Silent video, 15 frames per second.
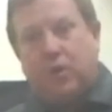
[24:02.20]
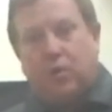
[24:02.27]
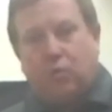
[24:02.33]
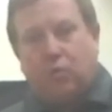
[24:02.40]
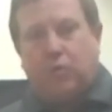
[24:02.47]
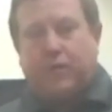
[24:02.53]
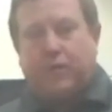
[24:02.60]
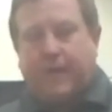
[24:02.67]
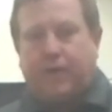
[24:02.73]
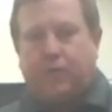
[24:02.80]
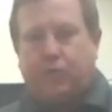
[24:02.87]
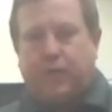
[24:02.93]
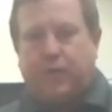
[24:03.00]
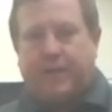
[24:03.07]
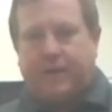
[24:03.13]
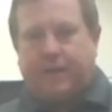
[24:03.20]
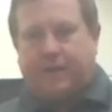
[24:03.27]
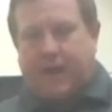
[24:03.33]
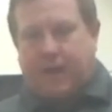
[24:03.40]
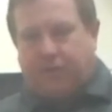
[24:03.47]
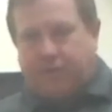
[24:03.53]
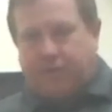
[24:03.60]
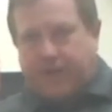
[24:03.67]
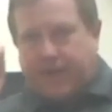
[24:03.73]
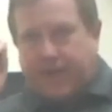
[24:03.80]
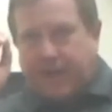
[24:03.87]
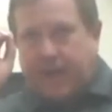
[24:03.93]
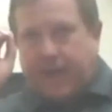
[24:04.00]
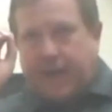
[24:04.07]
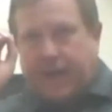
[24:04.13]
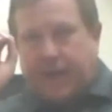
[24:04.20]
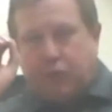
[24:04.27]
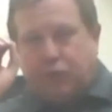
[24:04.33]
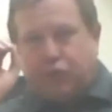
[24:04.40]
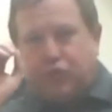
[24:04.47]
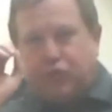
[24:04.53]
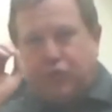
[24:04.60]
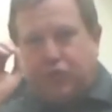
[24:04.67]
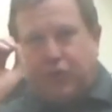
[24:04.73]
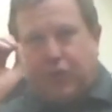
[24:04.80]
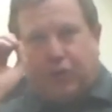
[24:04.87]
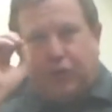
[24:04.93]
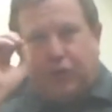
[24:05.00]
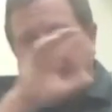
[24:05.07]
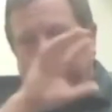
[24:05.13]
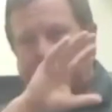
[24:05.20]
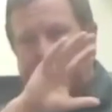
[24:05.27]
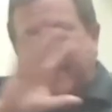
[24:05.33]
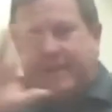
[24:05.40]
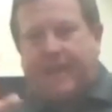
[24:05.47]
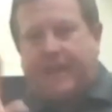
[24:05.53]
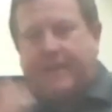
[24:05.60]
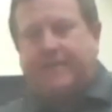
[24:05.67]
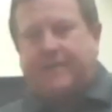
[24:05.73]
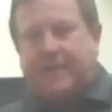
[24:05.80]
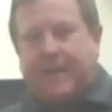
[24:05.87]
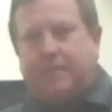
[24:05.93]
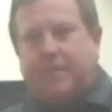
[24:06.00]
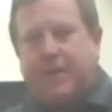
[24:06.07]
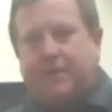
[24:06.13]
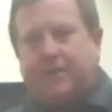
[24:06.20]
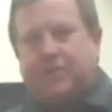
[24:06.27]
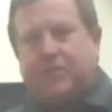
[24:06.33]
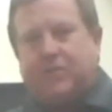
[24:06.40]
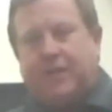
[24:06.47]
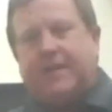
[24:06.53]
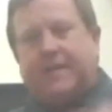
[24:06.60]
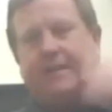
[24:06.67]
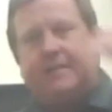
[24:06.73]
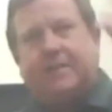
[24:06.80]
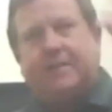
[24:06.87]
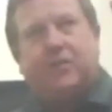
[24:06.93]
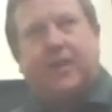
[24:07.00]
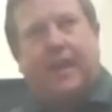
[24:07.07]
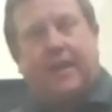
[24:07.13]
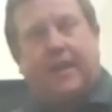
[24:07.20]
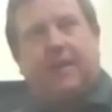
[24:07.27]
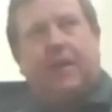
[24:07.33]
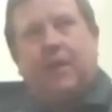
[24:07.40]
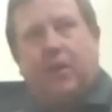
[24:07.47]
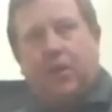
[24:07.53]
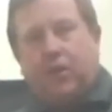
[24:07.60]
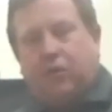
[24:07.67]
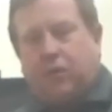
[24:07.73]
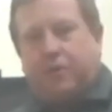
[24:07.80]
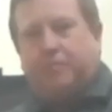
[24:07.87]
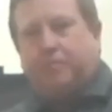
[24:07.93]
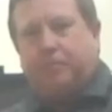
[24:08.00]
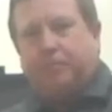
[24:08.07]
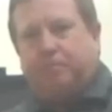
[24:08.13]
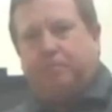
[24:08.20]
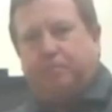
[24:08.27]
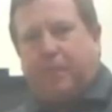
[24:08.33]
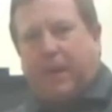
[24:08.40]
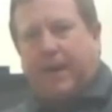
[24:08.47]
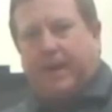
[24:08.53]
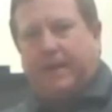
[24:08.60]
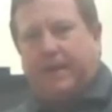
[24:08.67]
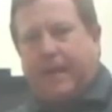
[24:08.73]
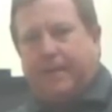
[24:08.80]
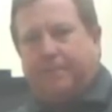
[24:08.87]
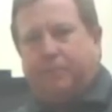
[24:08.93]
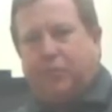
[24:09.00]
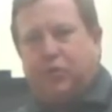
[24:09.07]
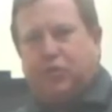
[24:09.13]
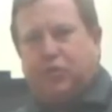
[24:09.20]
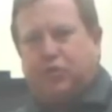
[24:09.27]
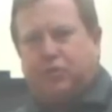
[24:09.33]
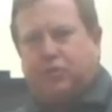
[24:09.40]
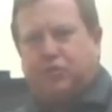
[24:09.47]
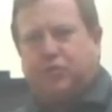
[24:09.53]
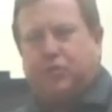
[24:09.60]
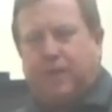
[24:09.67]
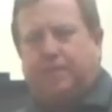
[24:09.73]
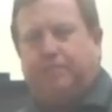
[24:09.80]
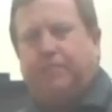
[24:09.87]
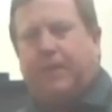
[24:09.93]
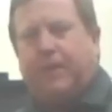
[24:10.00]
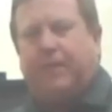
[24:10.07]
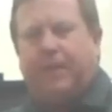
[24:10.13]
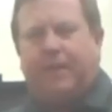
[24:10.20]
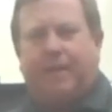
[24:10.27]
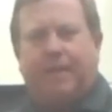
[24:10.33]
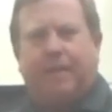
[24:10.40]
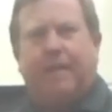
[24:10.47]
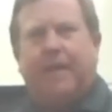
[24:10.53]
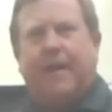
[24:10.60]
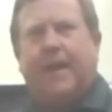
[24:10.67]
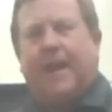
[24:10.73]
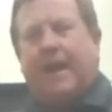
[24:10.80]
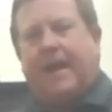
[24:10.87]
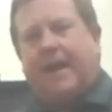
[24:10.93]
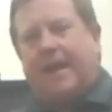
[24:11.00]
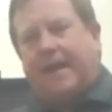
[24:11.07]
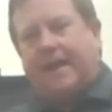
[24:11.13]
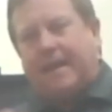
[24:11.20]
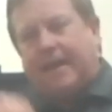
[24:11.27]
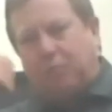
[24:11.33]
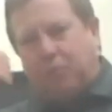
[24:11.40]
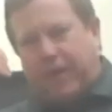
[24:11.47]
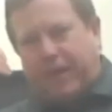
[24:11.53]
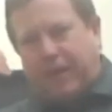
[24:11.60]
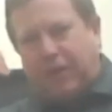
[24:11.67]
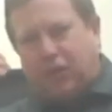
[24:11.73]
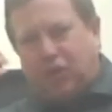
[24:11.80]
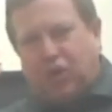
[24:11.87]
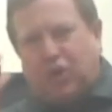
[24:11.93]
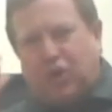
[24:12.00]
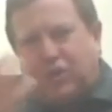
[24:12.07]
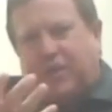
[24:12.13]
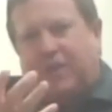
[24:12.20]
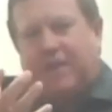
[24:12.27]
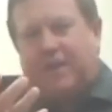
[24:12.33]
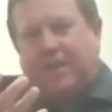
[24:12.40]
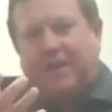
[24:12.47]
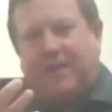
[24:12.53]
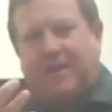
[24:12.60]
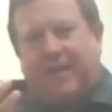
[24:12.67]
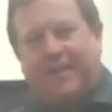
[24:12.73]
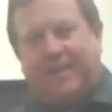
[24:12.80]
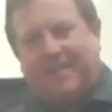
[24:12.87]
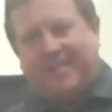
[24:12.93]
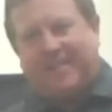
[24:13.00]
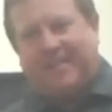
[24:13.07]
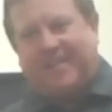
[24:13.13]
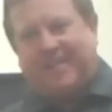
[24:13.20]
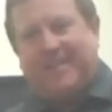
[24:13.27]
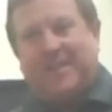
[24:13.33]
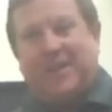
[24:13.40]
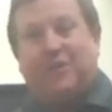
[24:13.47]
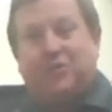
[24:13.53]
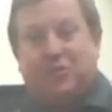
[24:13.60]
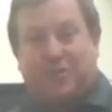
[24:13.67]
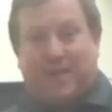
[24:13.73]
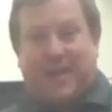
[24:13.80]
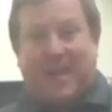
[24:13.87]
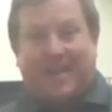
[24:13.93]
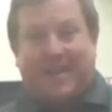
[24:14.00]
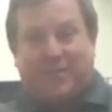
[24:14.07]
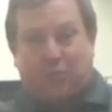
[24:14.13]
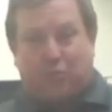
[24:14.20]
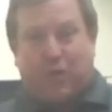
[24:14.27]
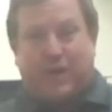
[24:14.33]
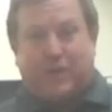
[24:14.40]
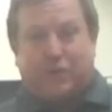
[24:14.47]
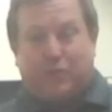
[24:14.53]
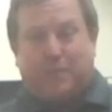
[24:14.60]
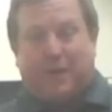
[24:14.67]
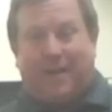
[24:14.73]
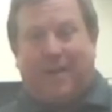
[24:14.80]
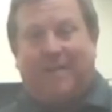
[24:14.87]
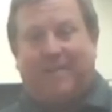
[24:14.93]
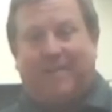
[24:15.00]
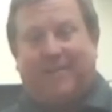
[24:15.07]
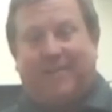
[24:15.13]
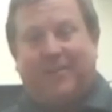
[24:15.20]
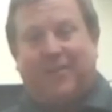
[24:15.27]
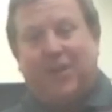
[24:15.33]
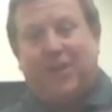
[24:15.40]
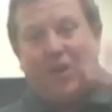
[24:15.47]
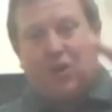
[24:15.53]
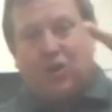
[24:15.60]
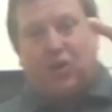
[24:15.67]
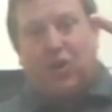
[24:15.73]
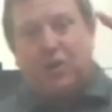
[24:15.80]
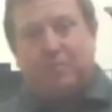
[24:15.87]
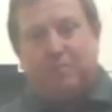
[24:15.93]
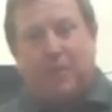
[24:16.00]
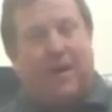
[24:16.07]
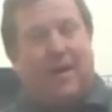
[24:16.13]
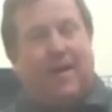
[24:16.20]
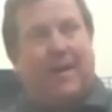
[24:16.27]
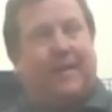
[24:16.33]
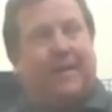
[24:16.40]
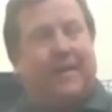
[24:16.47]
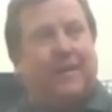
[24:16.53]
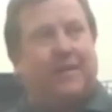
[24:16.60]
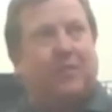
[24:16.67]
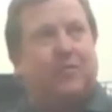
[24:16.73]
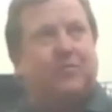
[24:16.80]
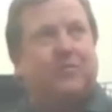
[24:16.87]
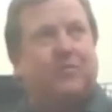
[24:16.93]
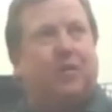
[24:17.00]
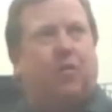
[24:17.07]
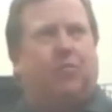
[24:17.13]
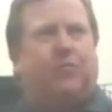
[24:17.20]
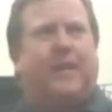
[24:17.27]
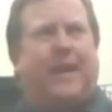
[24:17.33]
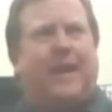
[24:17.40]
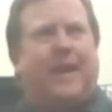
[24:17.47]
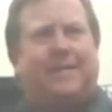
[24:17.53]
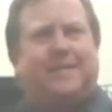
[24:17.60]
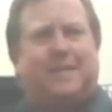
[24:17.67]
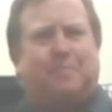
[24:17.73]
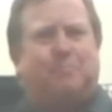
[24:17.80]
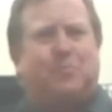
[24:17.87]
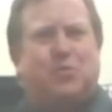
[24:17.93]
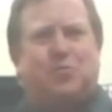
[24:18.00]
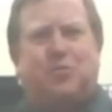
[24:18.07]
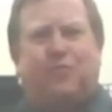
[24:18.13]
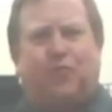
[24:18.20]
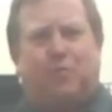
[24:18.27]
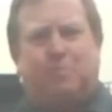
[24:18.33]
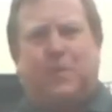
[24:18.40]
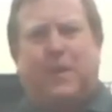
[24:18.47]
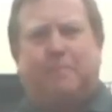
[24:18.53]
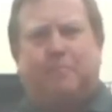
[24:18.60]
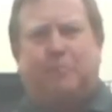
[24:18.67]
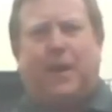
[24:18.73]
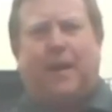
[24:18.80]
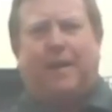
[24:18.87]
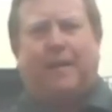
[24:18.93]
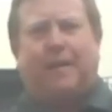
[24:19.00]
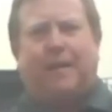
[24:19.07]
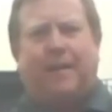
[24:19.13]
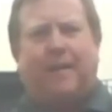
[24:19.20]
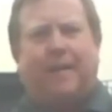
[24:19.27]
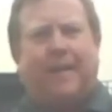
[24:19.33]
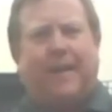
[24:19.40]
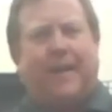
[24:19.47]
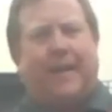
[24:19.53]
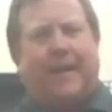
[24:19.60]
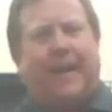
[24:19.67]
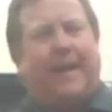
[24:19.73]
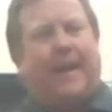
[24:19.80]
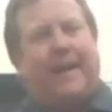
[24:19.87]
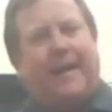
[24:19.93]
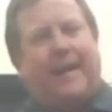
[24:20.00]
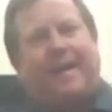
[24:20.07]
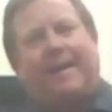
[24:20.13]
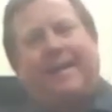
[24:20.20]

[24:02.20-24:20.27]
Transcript: worked at a retail outlet, they're looking at the same hillside, and he says, hey, look behind that bush, there's something there. And when he looked at the youngster who had the Razor binocular, looked behind, and he goes, oh, Dad, it's a beautiful big buck. And